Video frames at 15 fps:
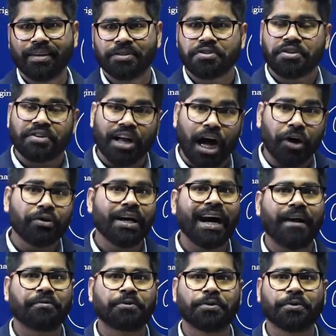So now you
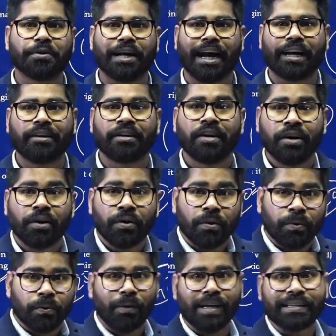have to know that
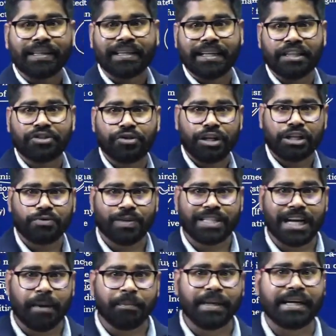who are the countries which
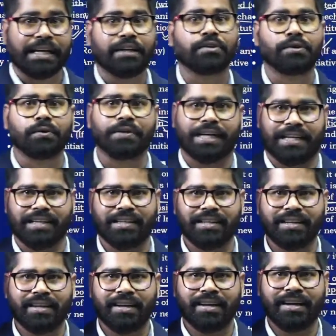have been included
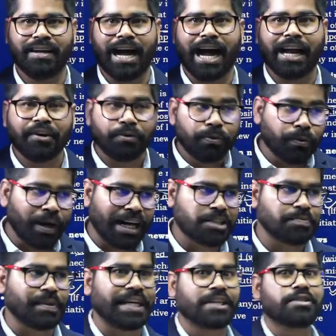and who
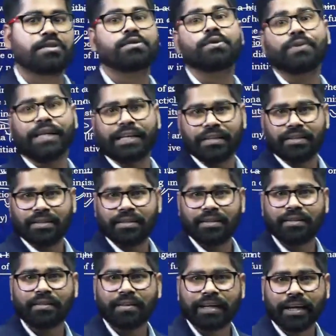has been excluded.
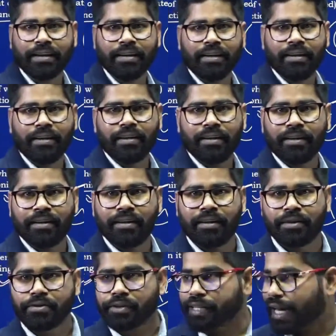Okay.
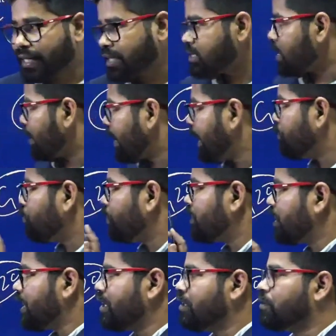So that is again one
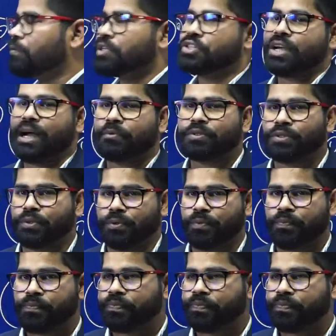thing which you have to know.